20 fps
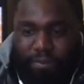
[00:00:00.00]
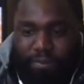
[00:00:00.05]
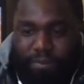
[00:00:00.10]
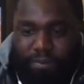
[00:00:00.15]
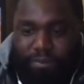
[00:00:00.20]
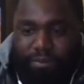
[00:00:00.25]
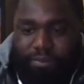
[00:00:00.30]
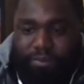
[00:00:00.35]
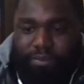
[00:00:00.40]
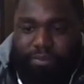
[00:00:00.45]

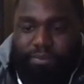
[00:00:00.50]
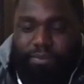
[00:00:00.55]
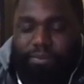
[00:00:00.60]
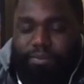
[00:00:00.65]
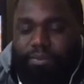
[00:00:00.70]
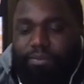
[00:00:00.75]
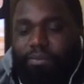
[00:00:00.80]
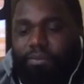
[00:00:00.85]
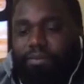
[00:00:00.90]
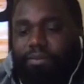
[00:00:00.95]

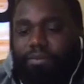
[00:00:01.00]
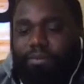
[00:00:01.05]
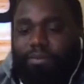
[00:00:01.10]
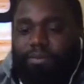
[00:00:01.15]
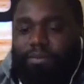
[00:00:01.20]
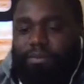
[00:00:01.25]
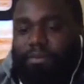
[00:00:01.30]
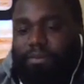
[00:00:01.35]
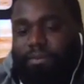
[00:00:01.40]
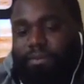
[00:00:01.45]

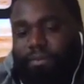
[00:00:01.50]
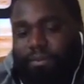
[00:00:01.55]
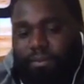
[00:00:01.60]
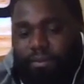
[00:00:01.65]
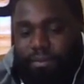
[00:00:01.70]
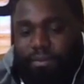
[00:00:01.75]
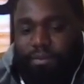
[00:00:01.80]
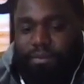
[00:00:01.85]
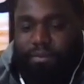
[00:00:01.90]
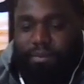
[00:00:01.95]

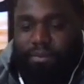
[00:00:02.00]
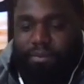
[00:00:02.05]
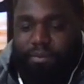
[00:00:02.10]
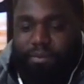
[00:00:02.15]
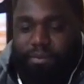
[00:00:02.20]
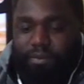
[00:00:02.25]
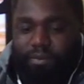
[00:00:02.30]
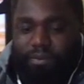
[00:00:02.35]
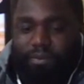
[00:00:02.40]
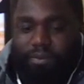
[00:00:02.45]

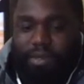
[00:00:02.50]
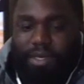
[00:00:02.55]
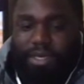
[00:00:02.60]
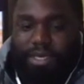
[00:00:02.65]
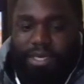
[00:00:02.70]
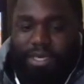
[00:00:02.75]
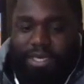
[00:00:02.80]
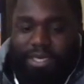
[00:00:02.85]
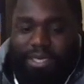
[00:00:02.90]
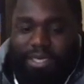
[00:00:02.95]

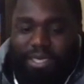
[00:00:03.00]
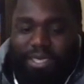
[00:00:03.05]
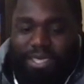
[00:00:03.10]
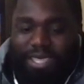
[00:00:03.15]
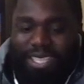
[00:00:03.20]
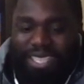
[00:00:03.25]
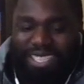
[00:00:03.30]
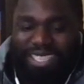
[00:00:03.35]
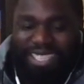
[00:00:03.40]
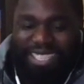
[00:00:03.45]

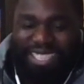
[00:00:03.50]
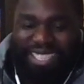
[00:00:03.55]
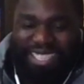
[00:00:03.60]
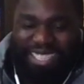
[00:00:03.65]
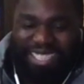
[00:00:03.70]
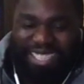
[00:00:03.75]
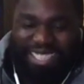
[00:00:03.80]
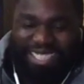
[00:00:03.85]
(silent)